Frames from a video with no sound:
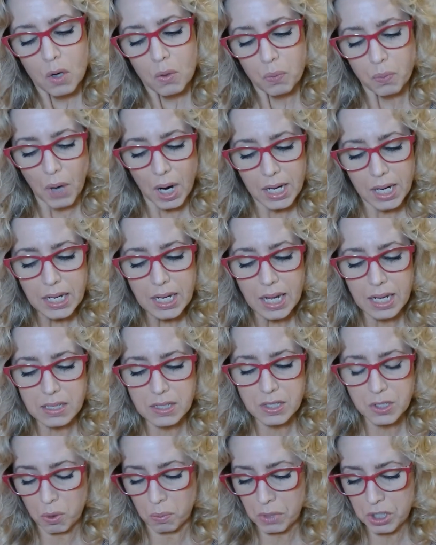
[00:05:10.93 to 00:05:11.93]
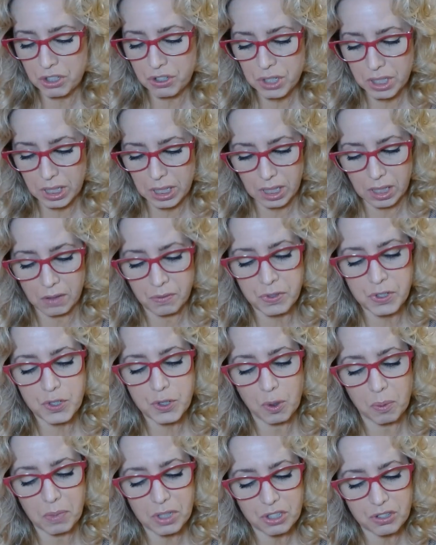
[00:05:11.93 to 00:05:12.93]
Writing has so much to give,
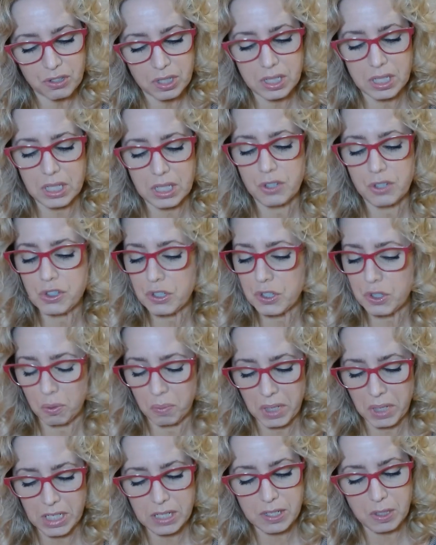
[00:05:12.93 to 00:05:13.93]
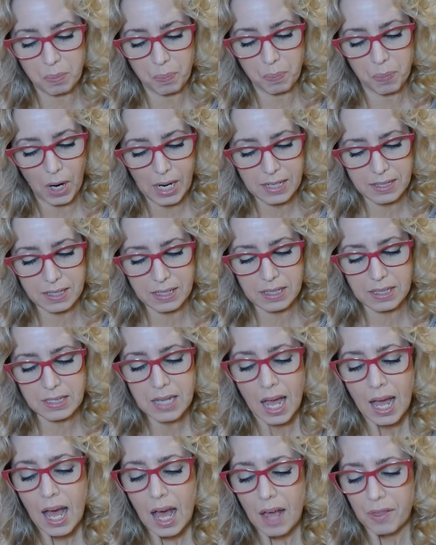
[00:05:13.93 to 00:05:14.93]
so much to teach, so many surprises.
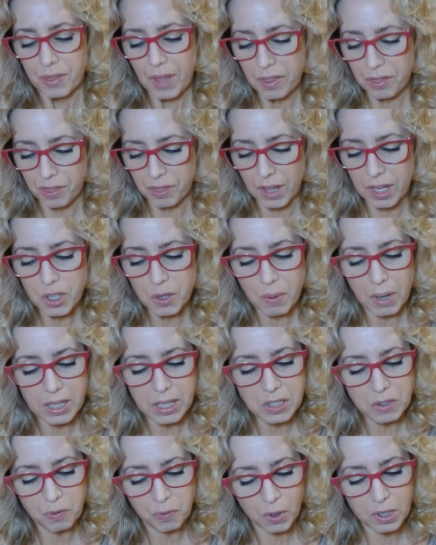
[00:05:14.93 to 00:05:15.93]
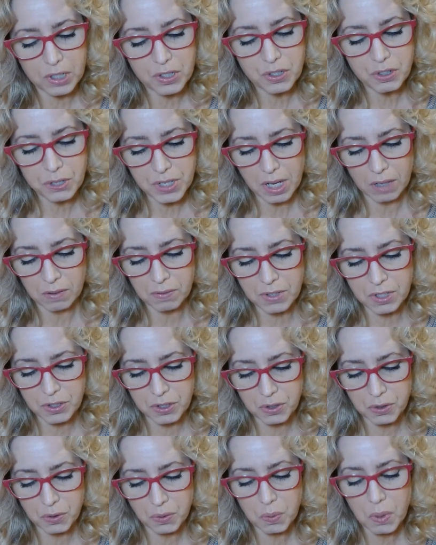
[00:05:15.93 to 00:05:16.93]
That thing you had to force yourself to
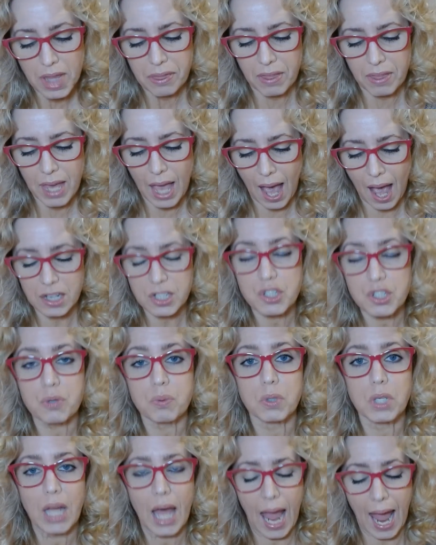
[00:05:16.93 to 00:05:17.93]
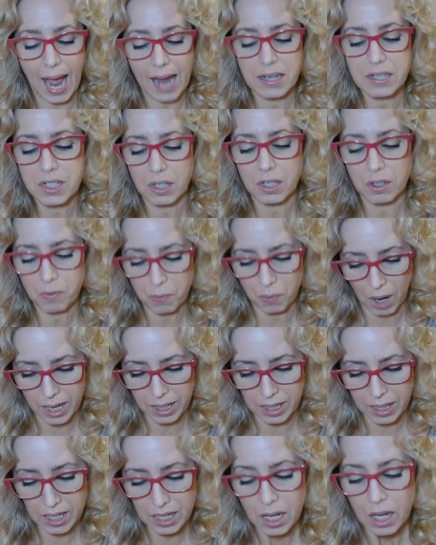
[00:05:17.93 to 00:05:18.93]
do, the actual act of
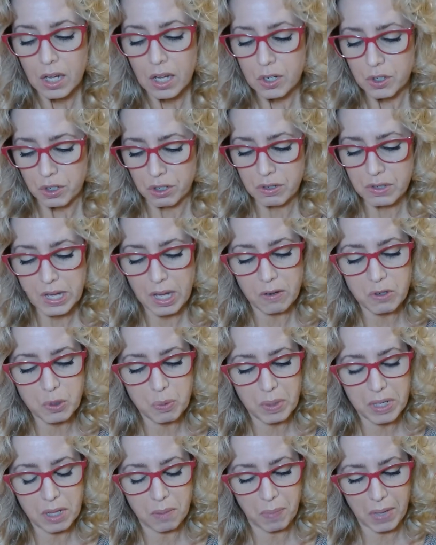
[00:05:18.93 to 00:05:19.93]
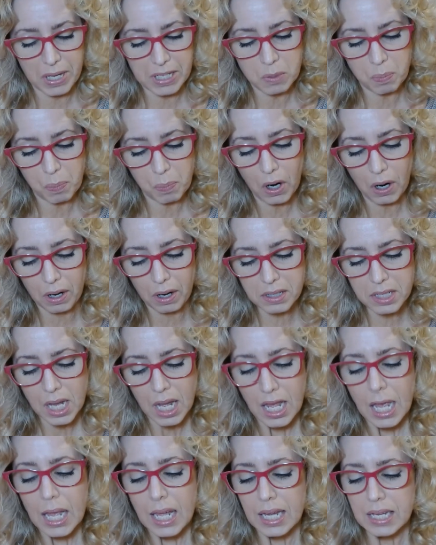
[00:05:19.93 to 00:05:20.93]
writing, turns out to be the best part.
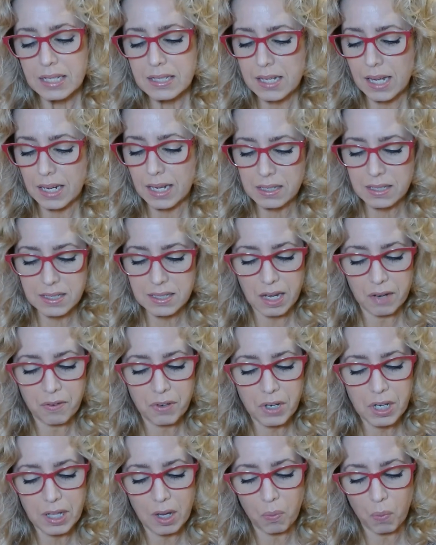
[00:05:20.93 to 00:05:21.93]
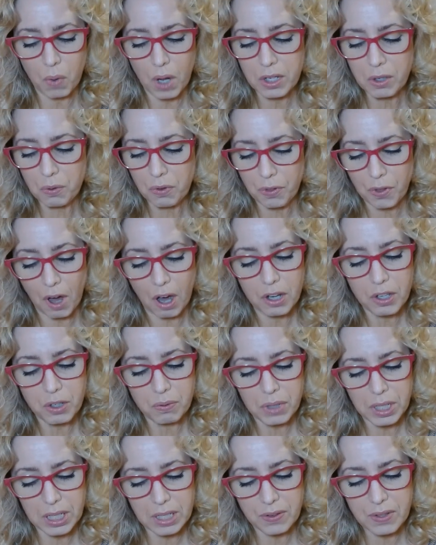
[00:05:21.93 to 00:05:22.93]
It's like discovering that while you thought you
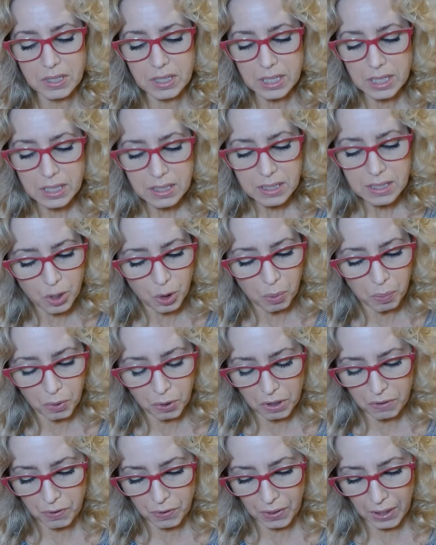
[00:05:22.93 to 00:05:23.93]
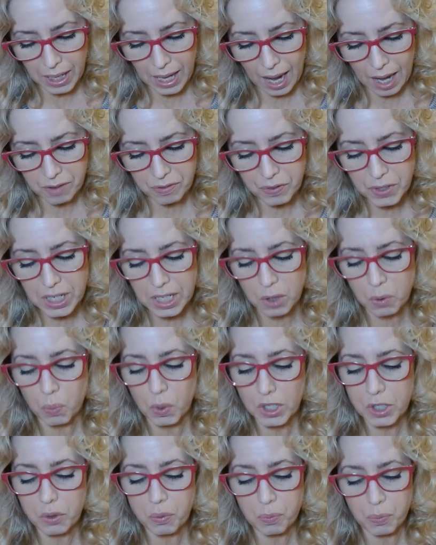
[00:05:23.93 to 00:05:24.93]
needed the tea ceremony for the caffeine,
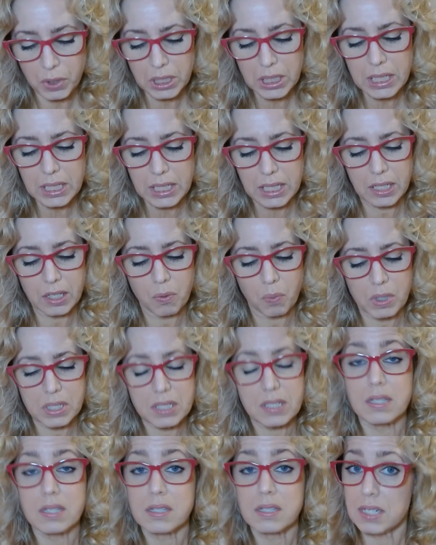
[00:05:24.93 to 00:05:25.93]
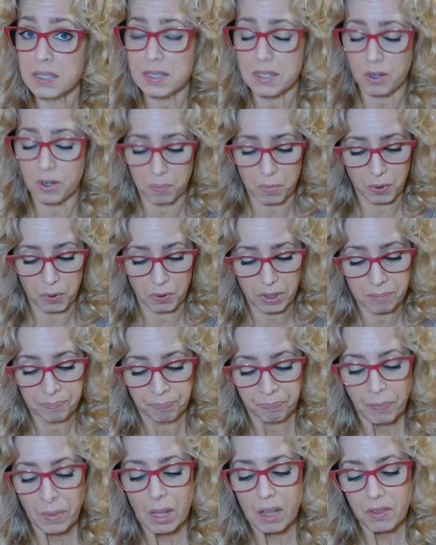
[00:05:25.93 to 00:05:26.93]
what you really needed was the tea ceremony.
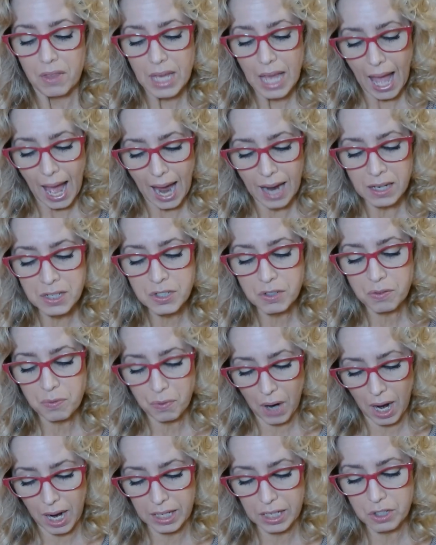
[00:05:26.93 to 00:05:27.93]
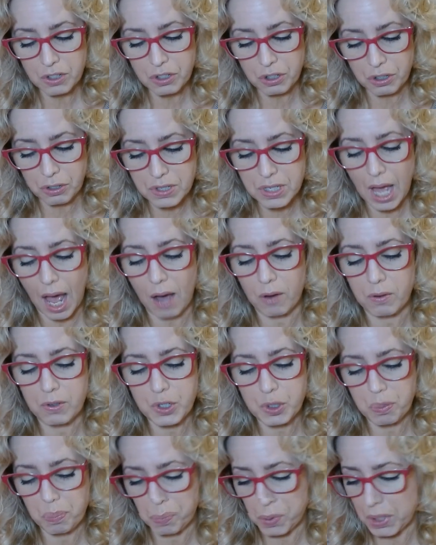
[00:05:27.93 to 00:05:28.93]
The act of writing turns out
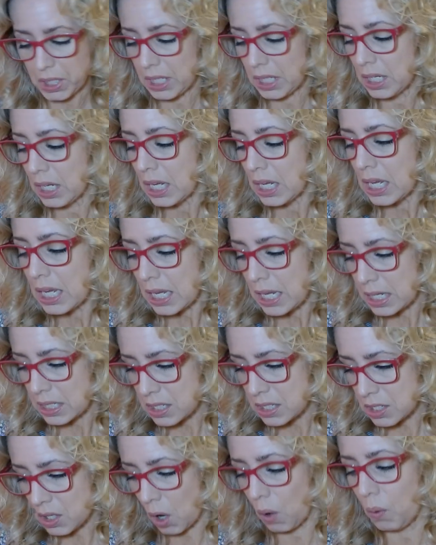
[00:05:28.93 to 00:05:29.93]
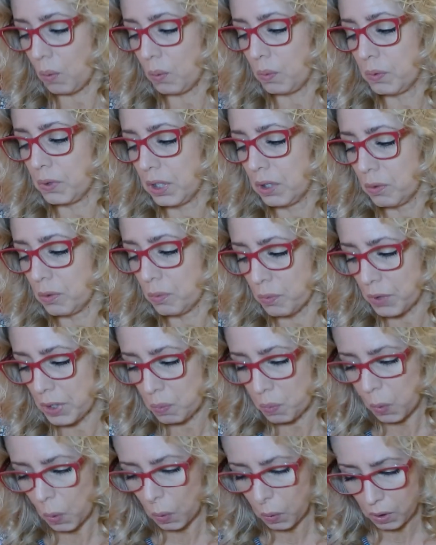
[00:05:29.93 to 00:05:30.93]
to be its own
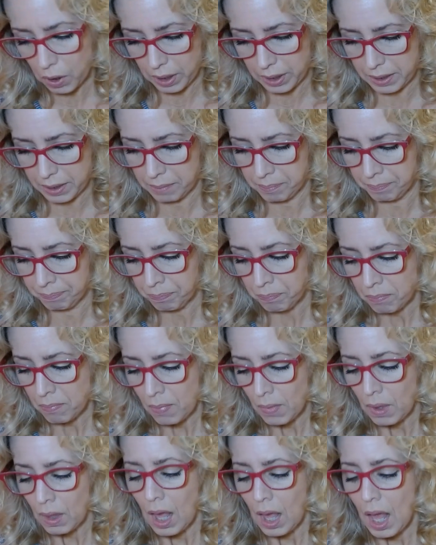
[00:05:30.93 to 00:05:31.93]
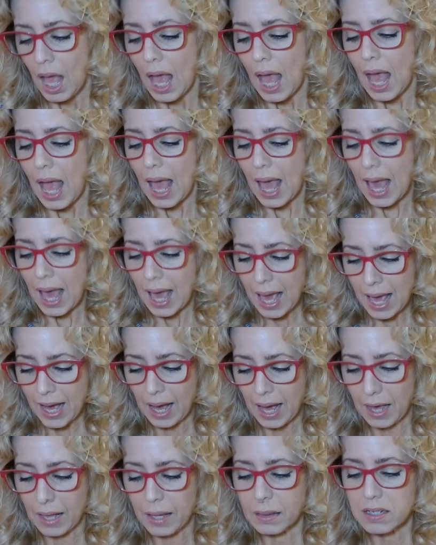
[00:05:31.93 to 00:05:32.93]
reward.
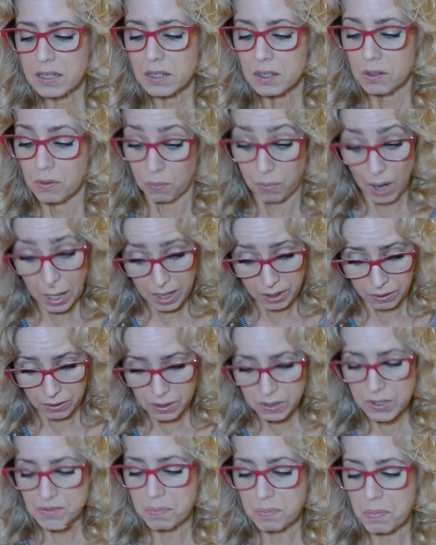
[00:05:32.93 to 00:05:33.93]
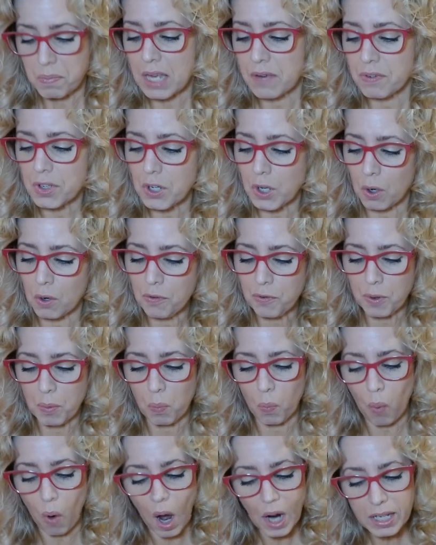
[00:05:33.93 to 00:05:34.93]
And writers may even go
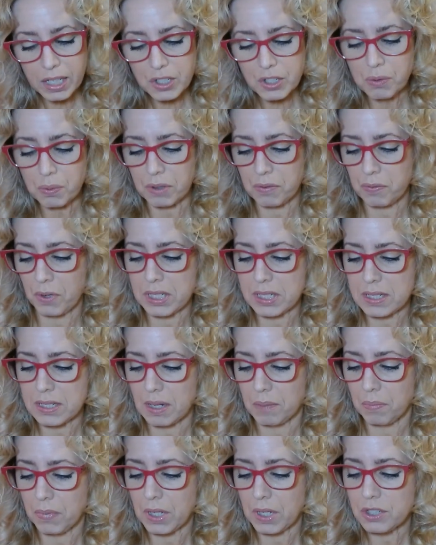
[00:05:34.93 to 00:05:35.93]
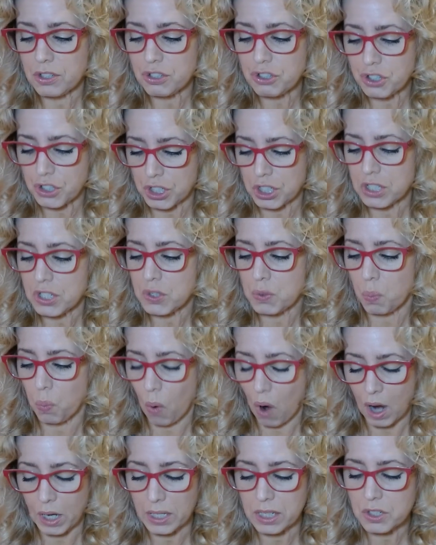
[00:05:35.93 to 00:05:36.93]
from wanting to have written something to just
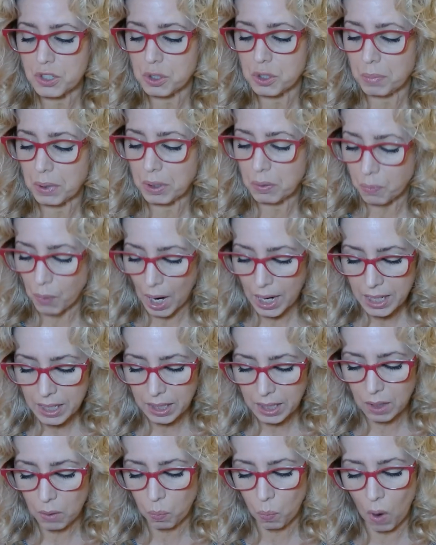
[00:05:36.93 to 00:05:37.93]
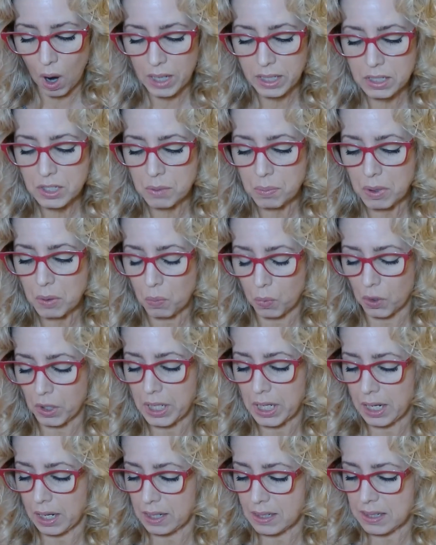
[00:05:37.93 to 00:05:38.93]
wanting to be writing, wanting to be
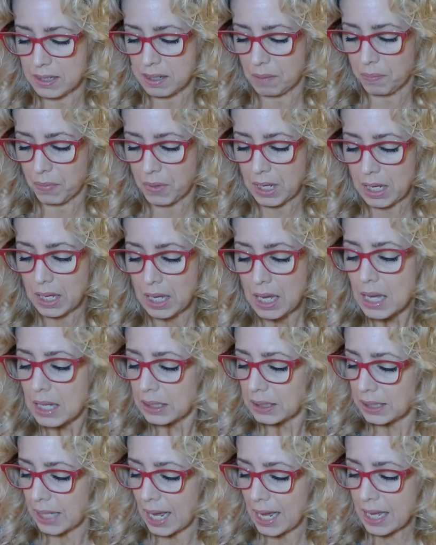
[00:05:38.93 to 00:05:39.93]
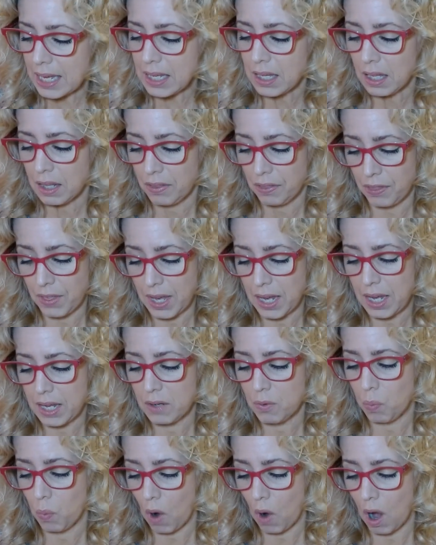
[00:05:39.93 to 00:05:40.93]
working on something. Like
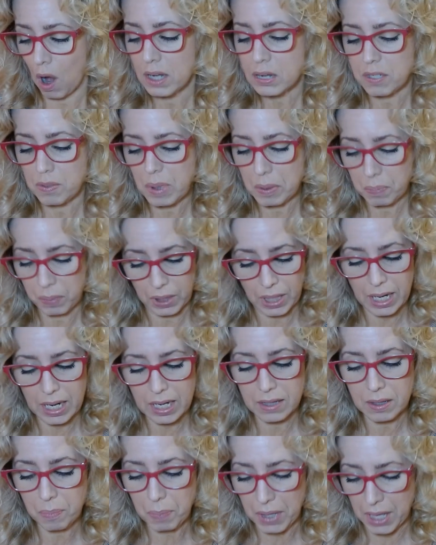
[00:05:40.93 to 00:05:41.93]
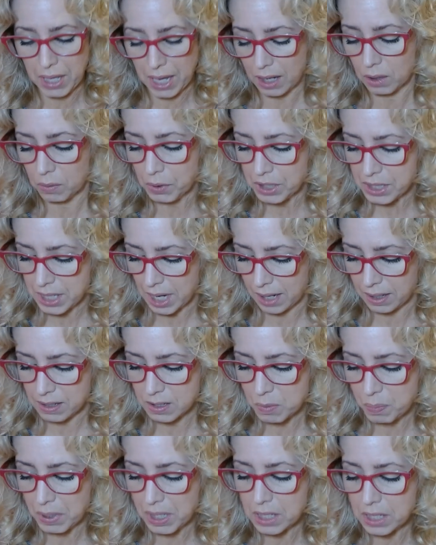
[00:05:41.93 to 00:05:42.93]
they'd want to be playing the piano or
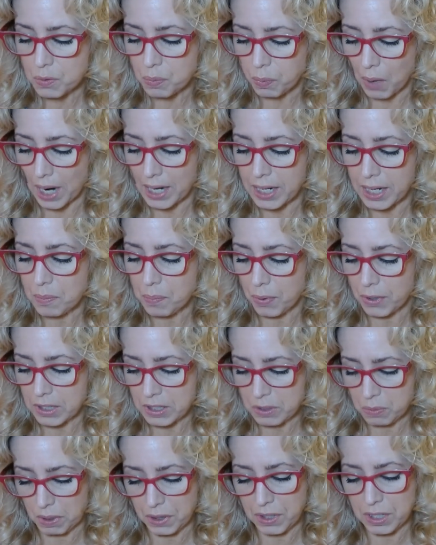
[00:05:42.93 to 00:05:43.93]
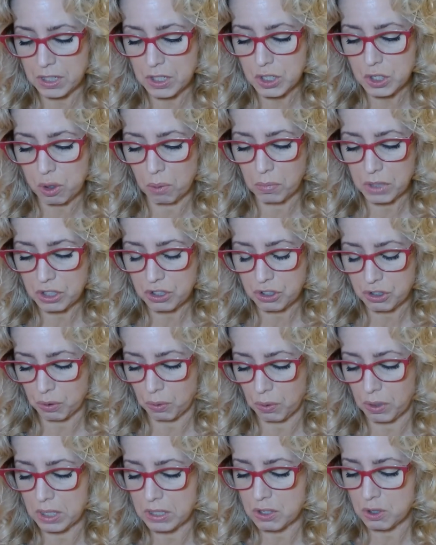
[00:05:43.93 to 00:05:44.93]
tennis because writing brings with it so much
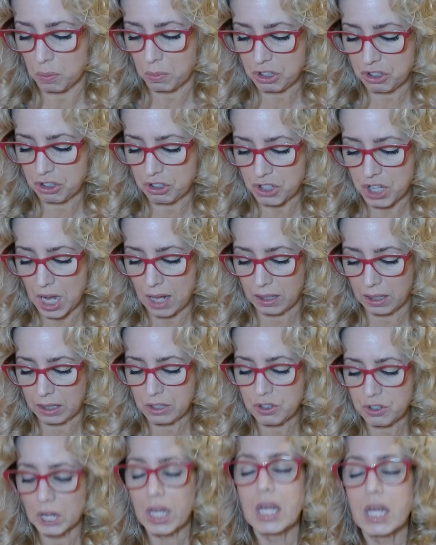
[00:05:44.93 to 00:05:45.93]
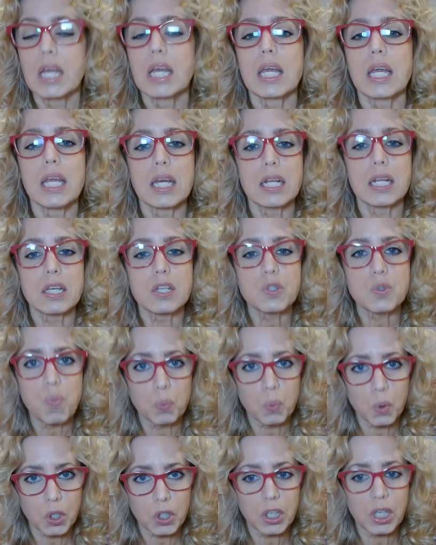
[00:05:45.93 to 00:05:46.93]
joy, so much challenge. It is
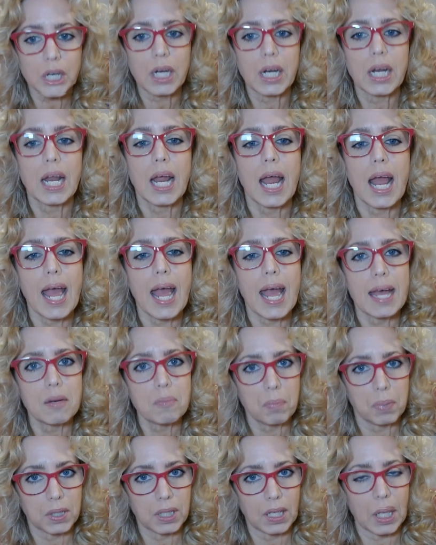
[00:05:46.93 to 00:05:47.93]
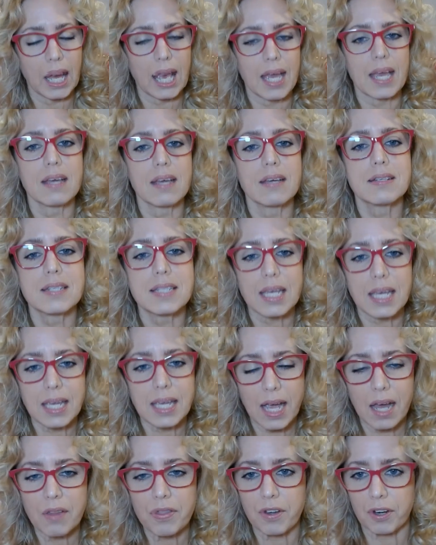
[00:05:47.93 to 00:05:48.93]
work and play
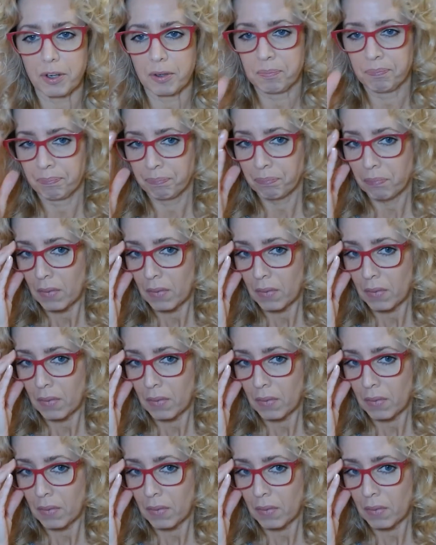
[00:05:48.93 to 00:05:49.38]
together.